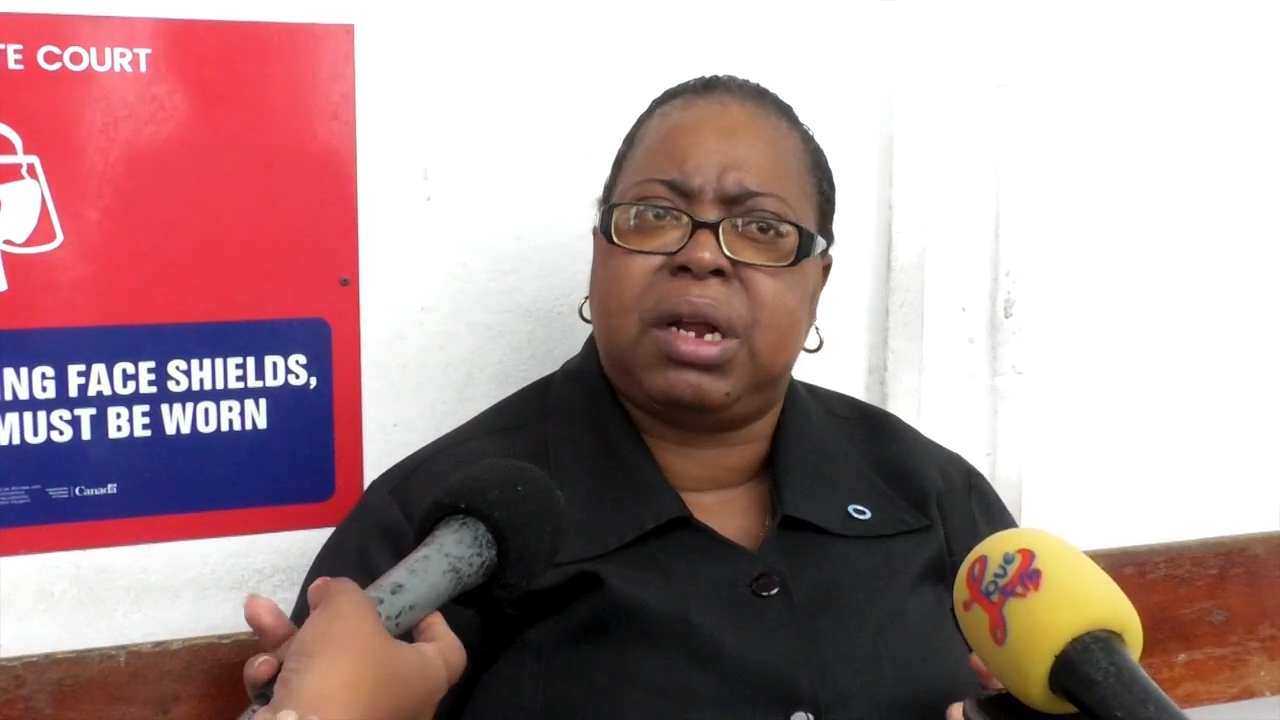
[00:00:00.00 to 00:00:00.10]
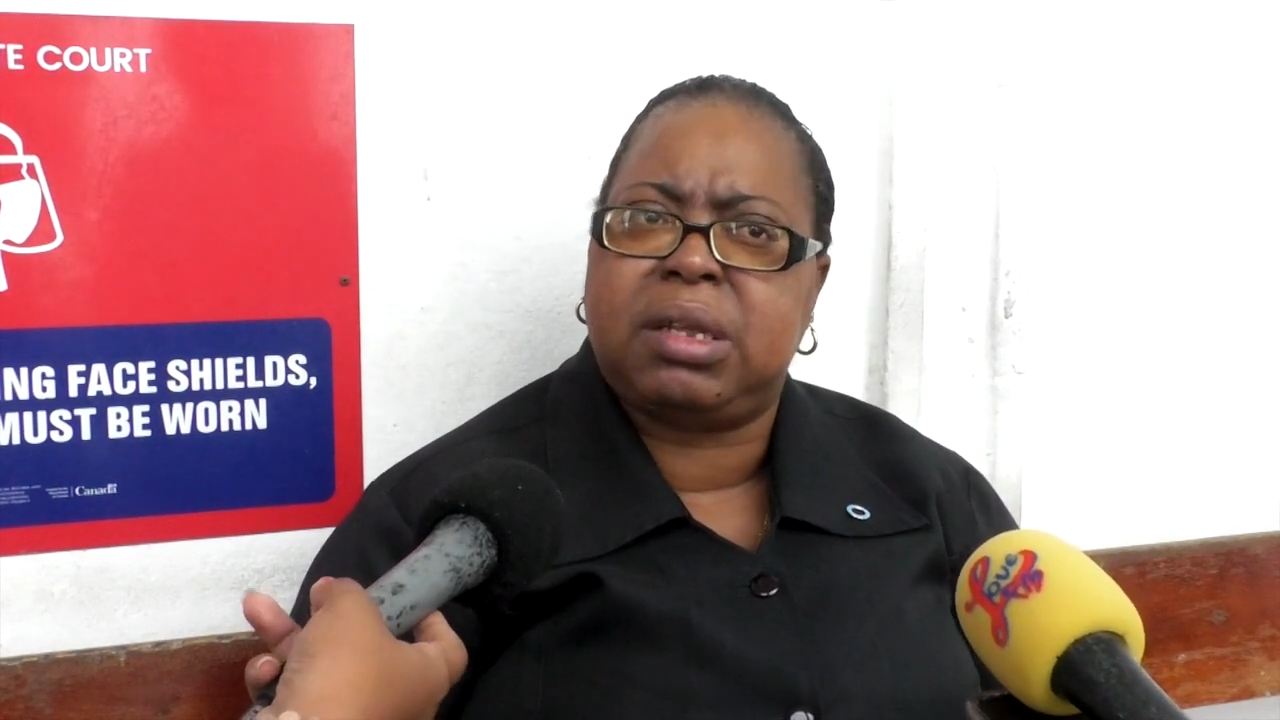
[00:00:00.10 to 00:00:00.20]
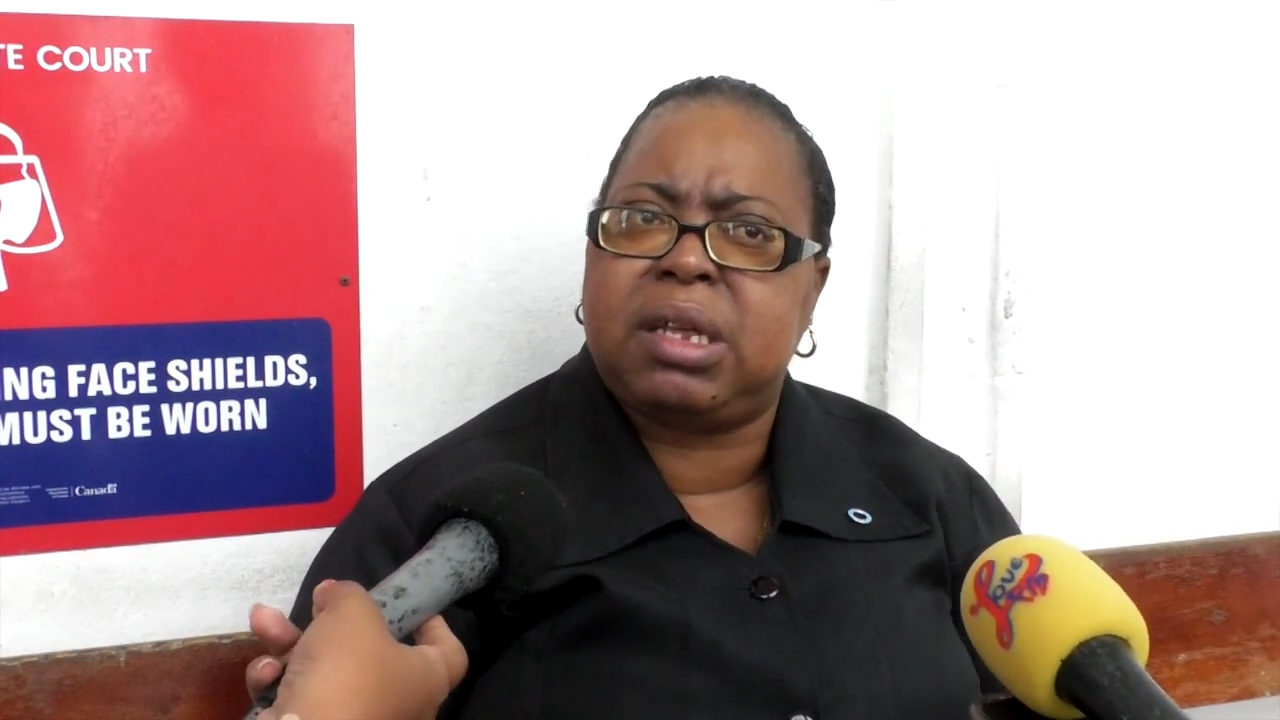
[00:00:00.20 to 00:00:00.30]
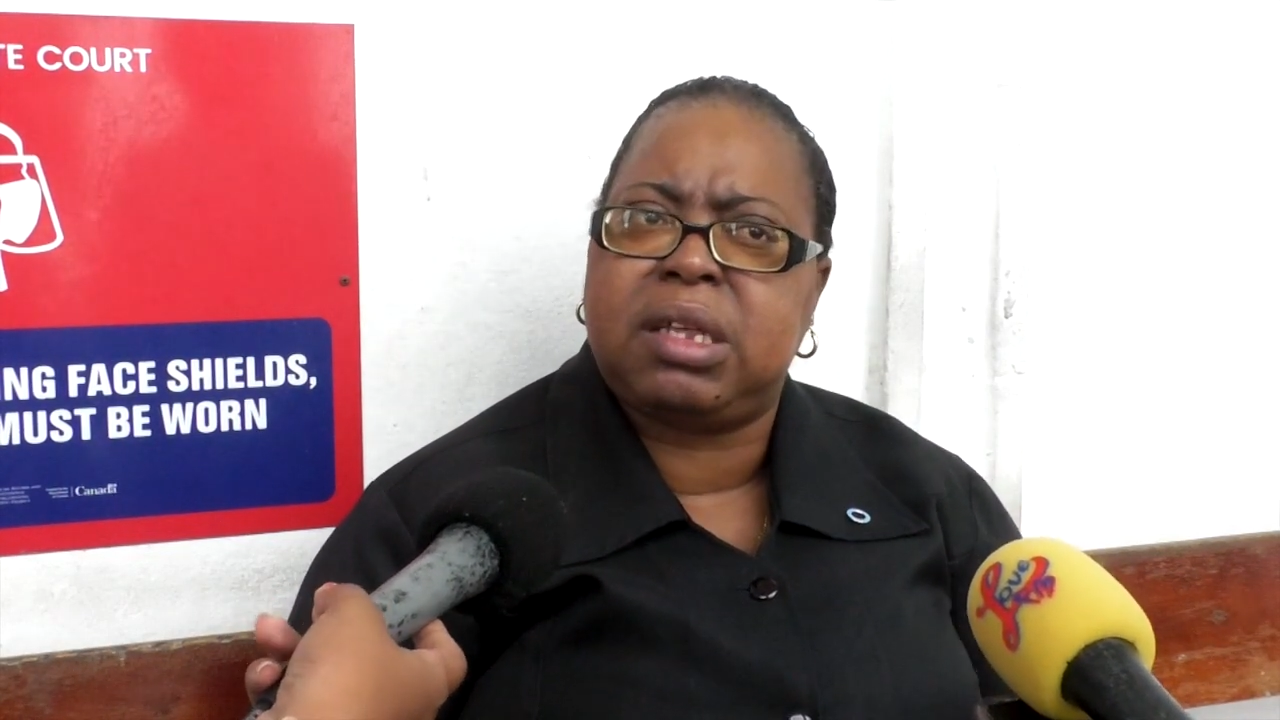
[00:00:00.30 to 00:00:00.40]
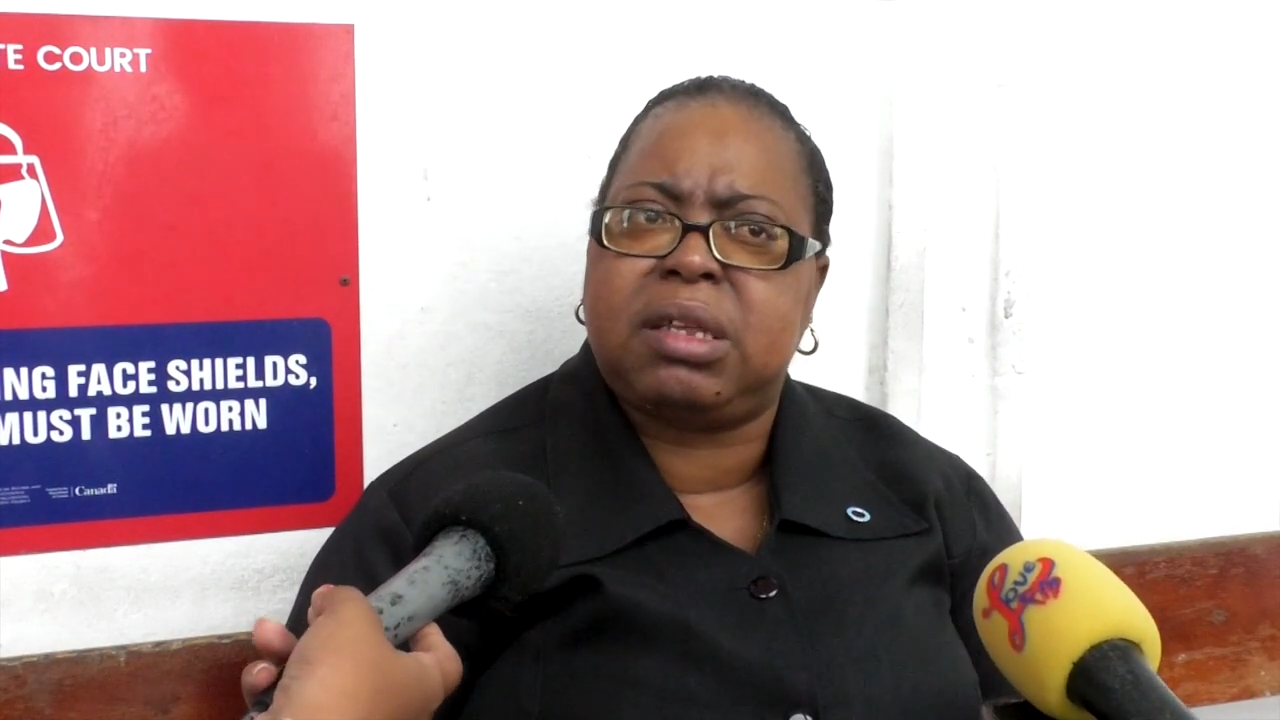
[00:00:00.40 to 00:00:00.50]

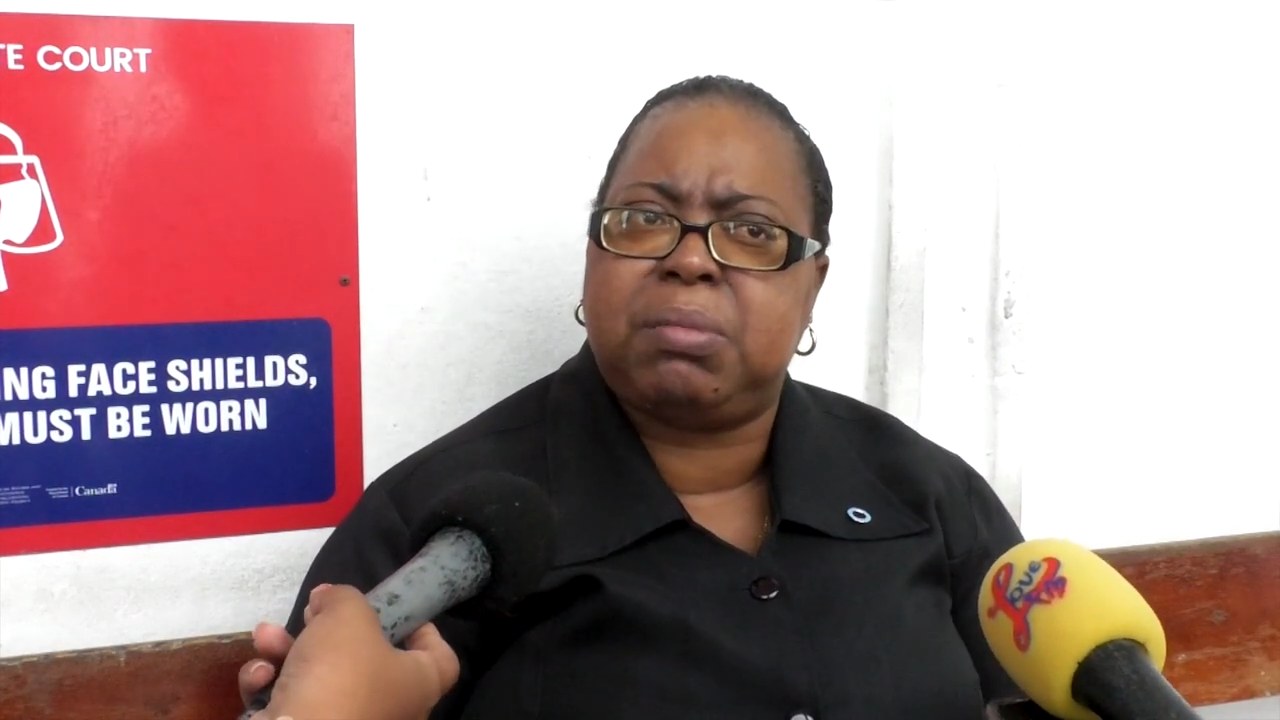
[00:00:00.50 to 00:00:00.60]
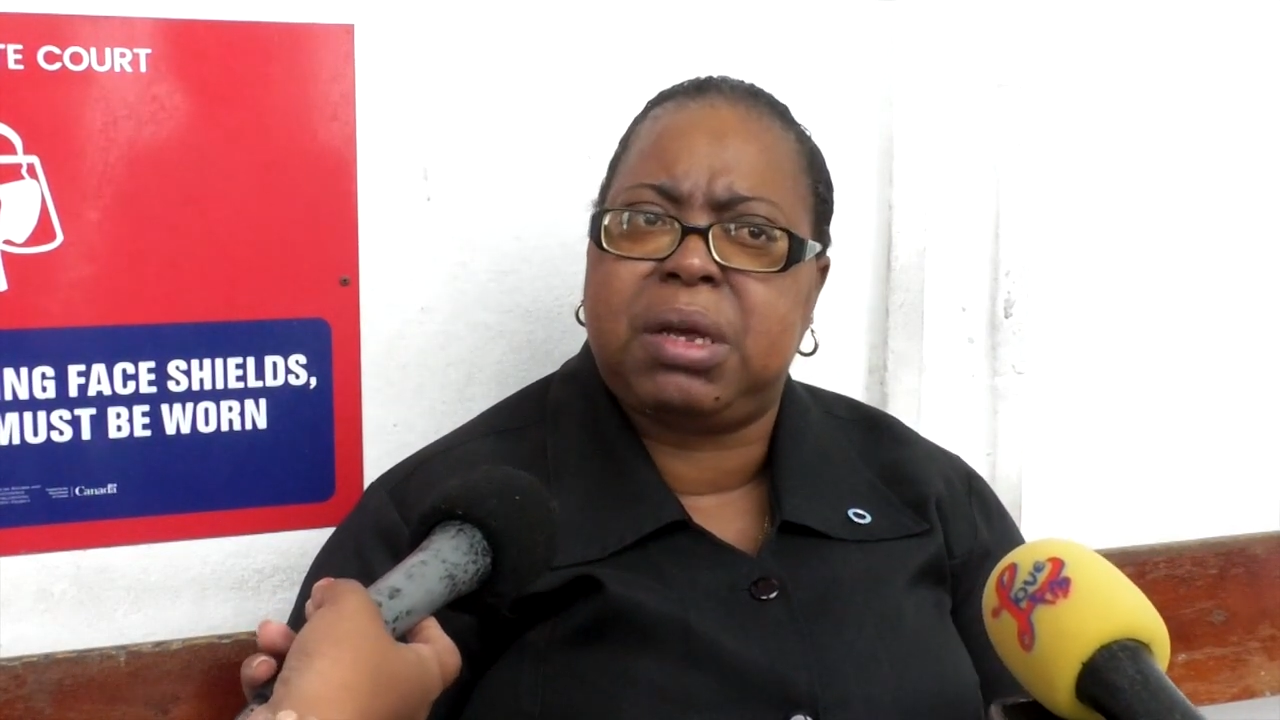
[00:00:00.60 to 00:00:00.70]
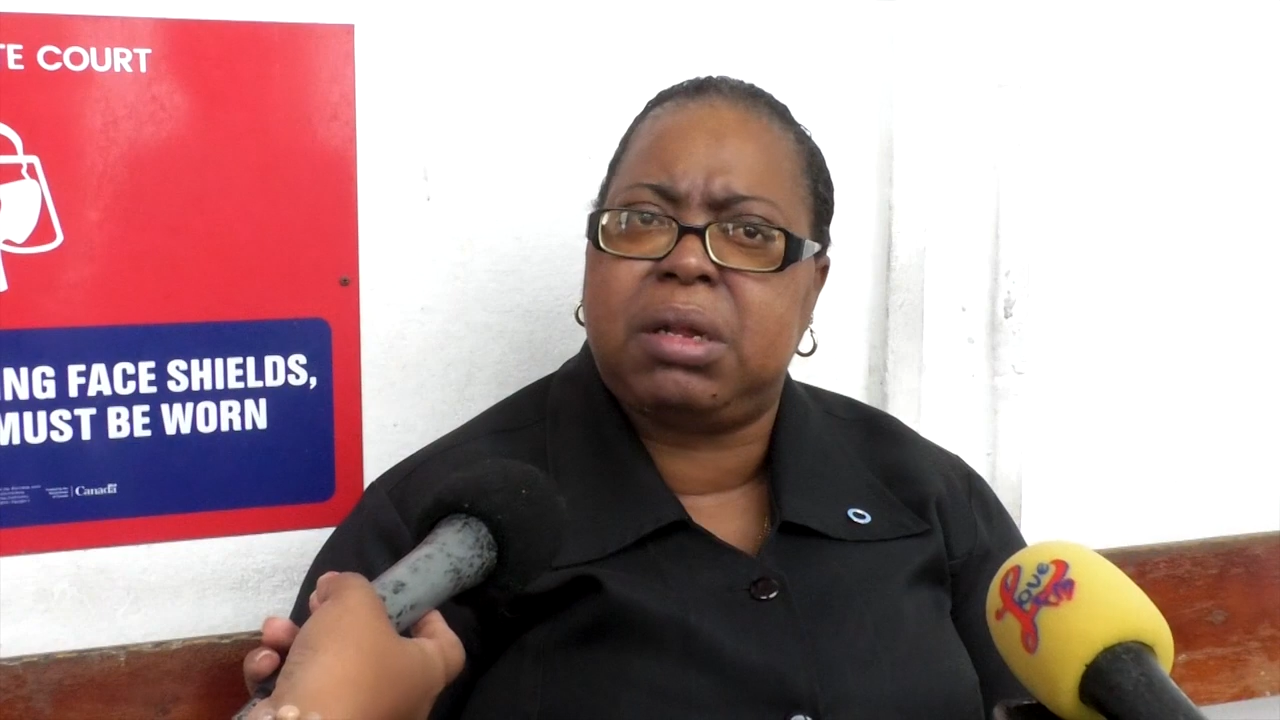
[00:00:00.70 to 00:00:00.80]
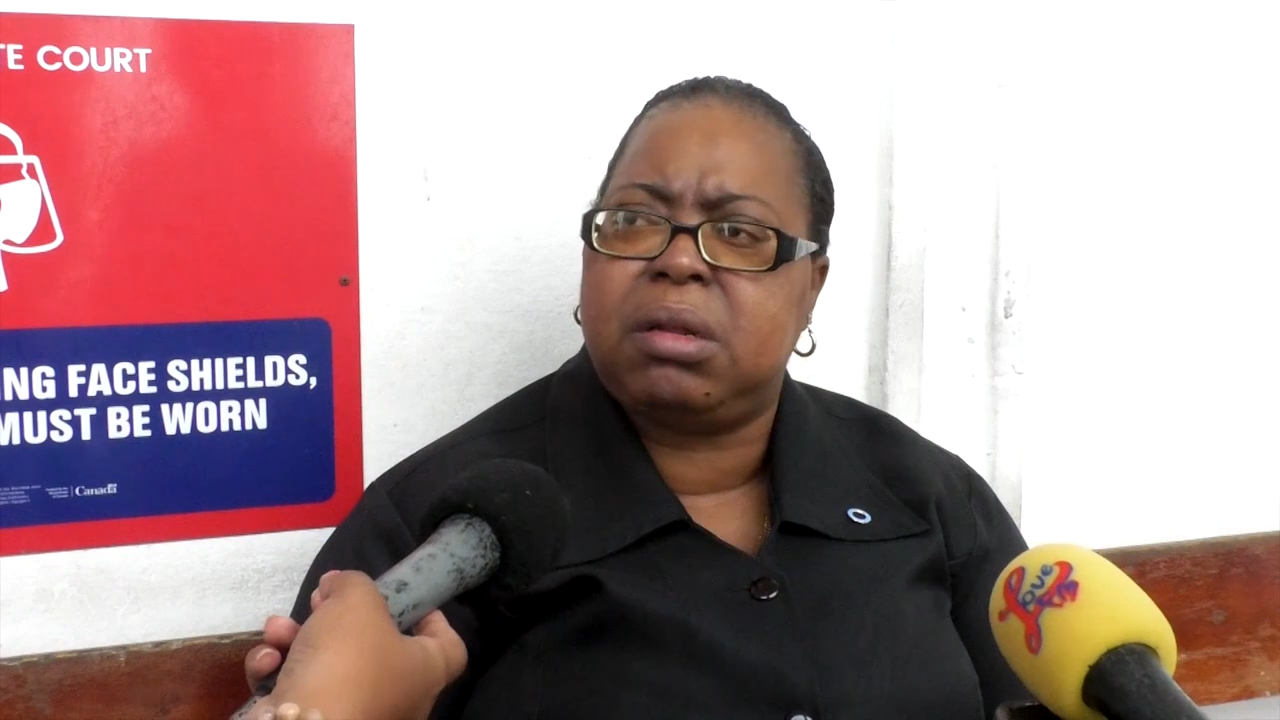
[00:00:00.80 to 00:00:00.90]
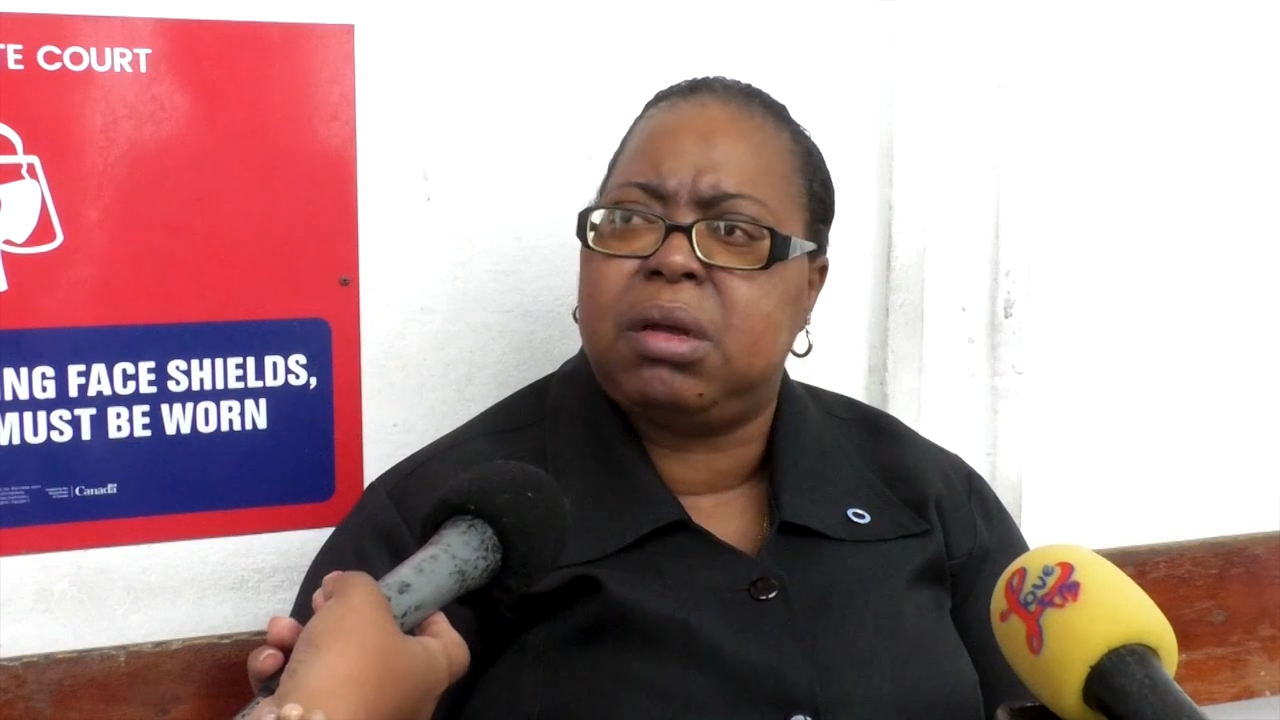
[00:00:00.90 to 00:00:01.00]

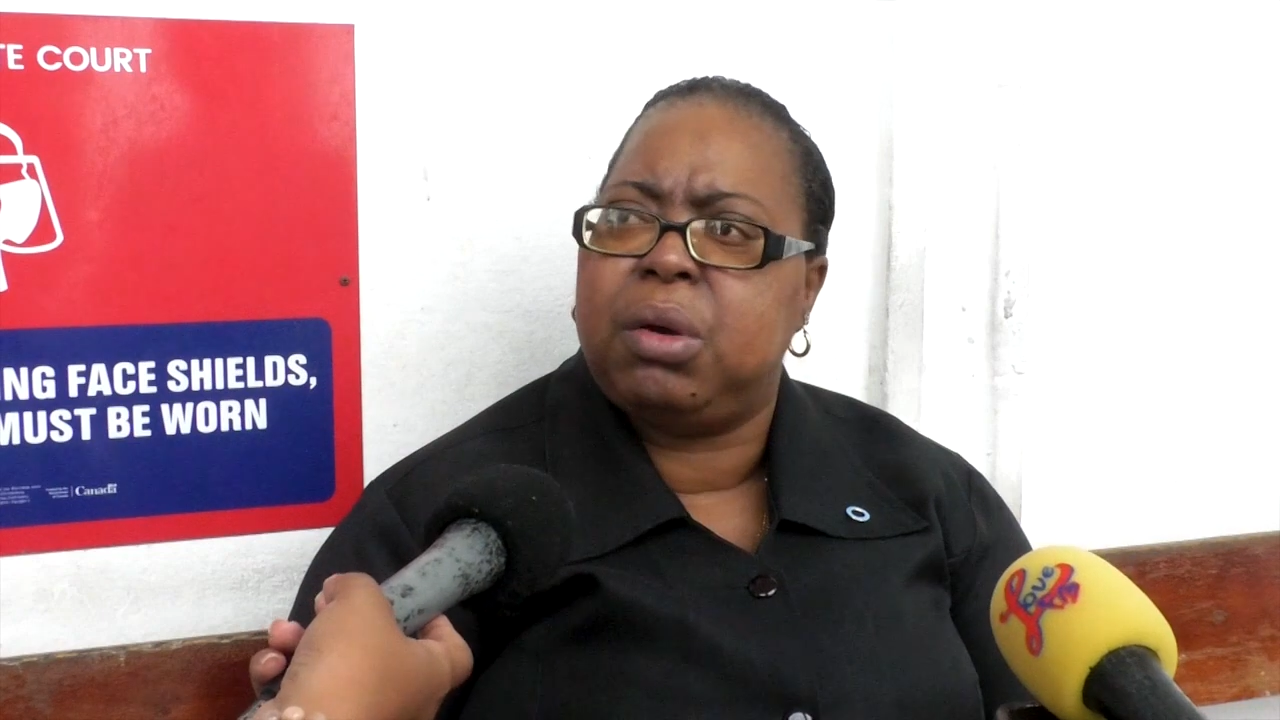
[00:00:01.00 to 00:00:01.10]
assessment